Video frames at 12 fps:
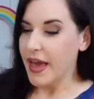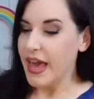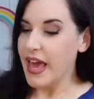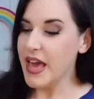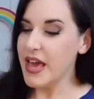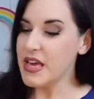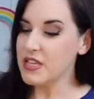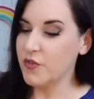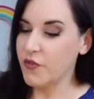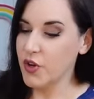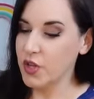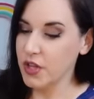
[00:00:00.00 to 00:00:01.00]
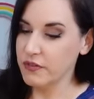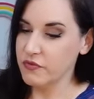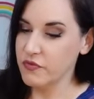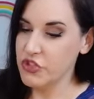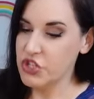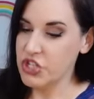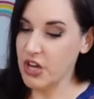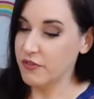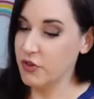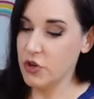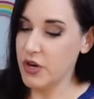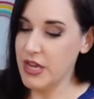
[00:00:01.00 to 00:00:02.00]
he is full of,
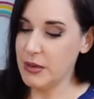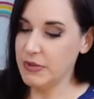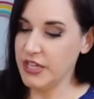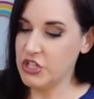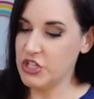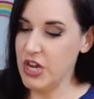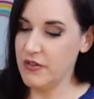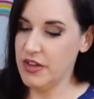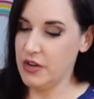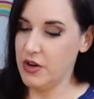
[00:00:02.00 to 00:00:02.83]
of cream, like shaving